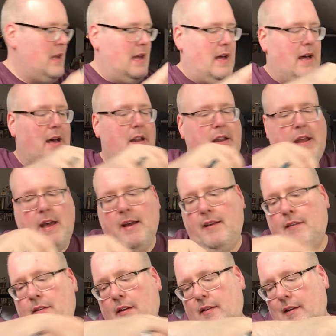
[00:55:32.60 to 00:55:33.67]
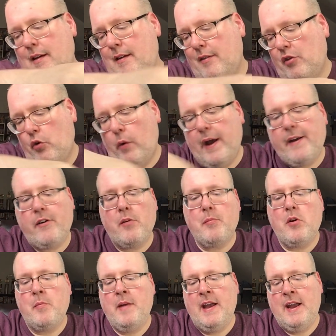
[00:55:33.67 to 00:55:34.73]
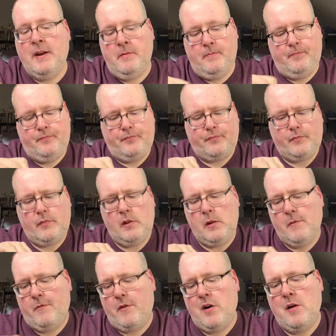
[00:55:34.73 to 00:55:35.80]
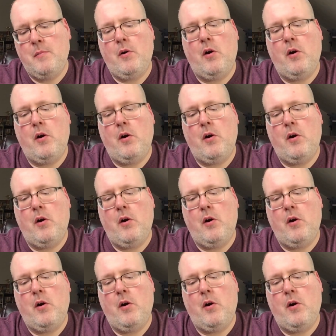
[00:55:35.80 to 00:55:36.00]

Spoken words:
Next, this is Quaker Mermaid from